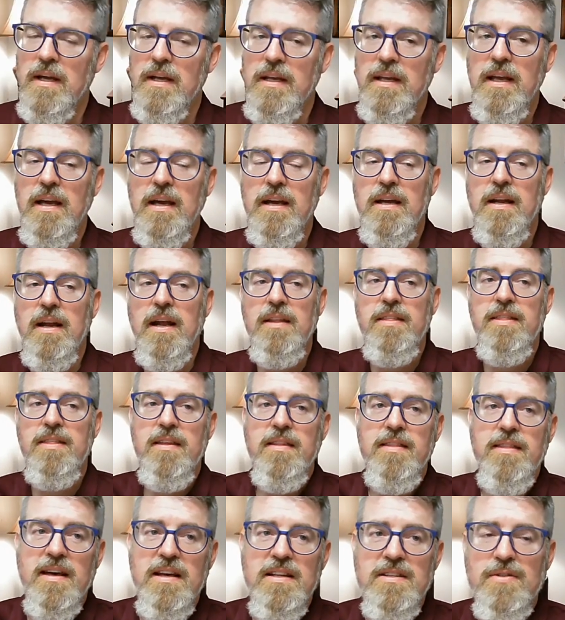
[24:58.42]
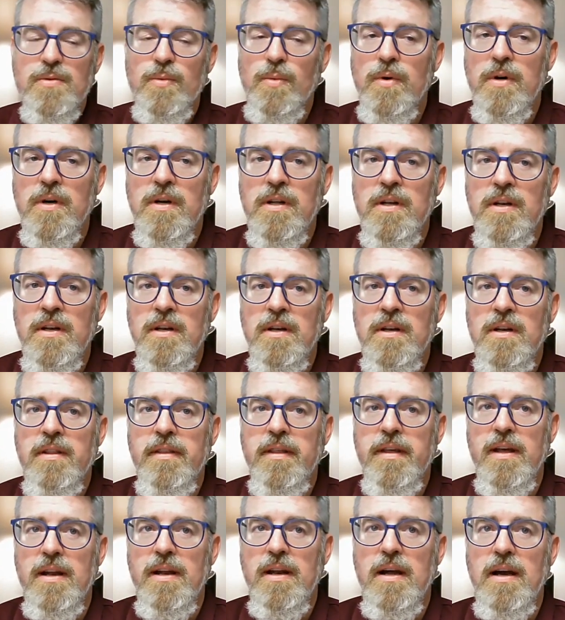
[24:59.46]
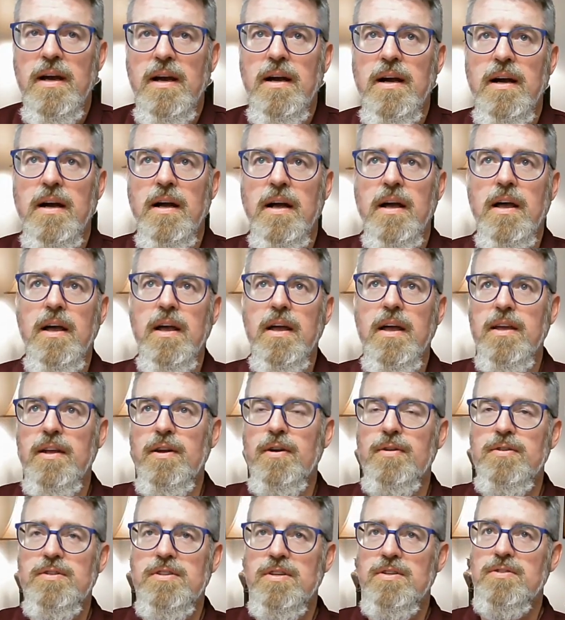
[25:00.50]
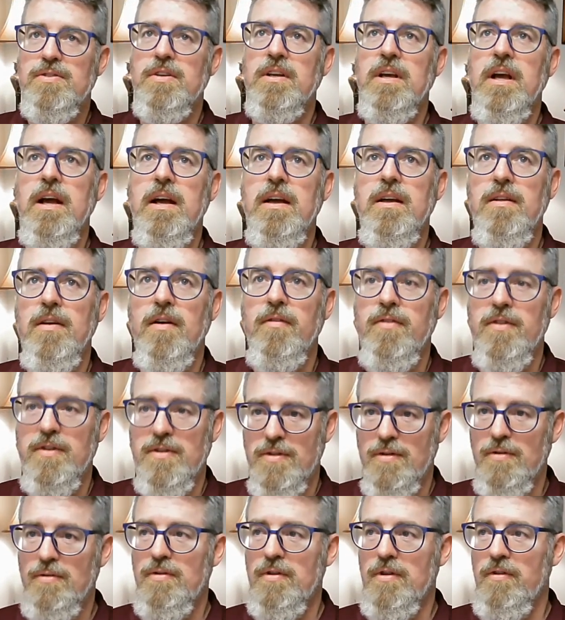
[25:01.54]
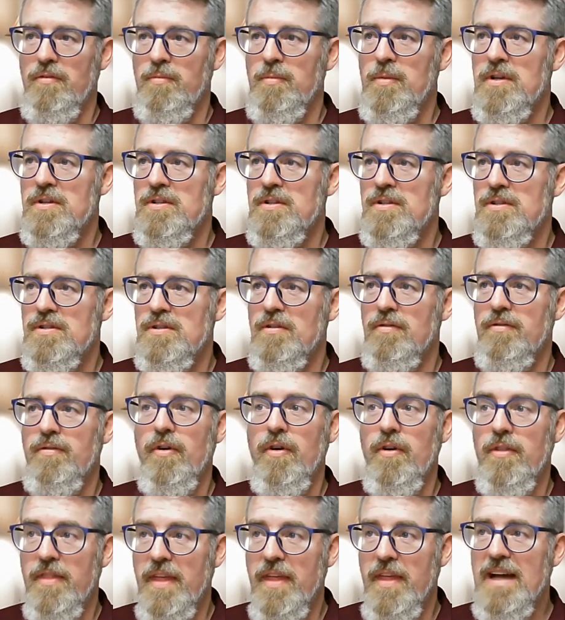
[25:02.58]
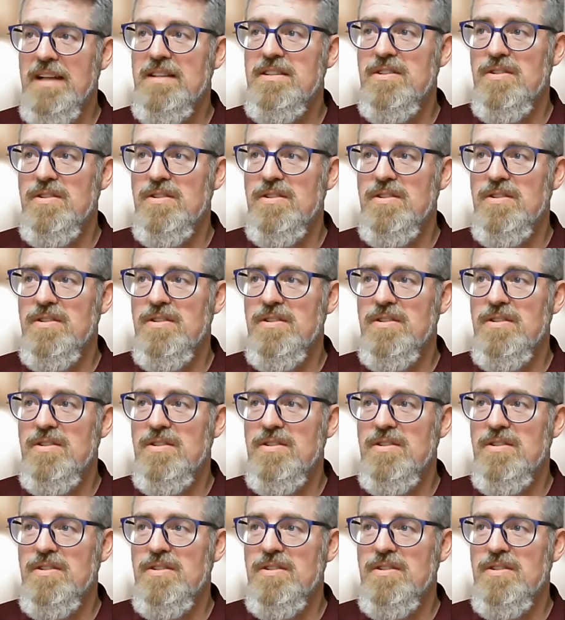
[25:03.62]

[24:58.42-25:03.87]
Yeah, and I think that's one that uh, you know it's interesting uh, of the two that you've mentioned so far. That's